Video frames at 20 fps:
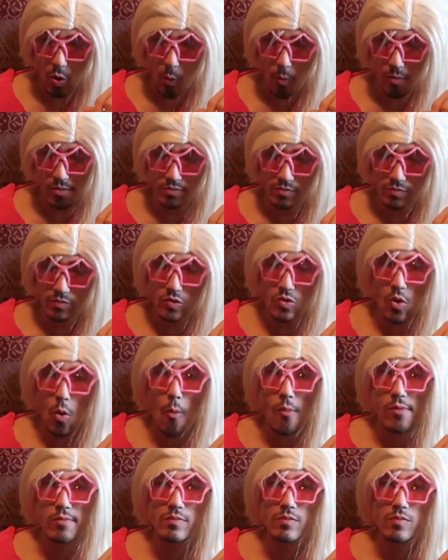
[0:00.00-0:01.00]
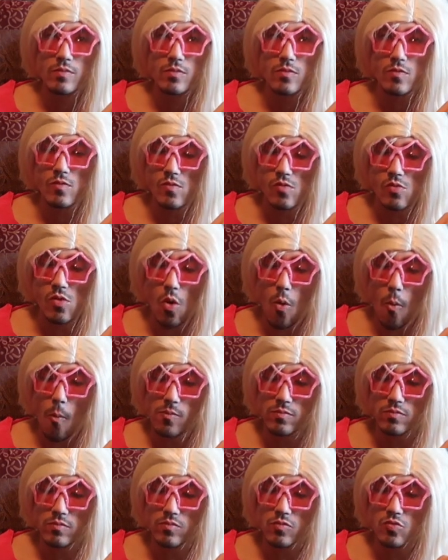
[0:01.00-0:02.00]
And I'm pretty sure you never had a pizza with
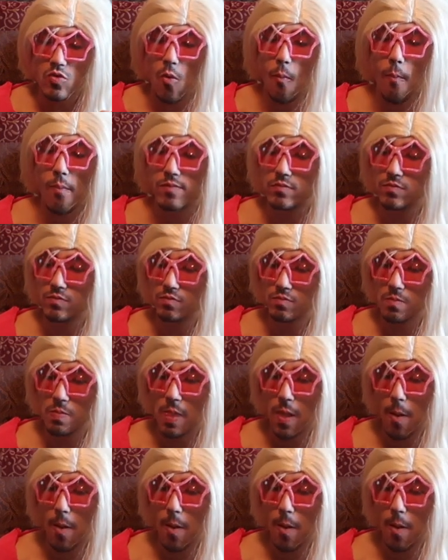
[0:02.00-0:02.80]
a wig on.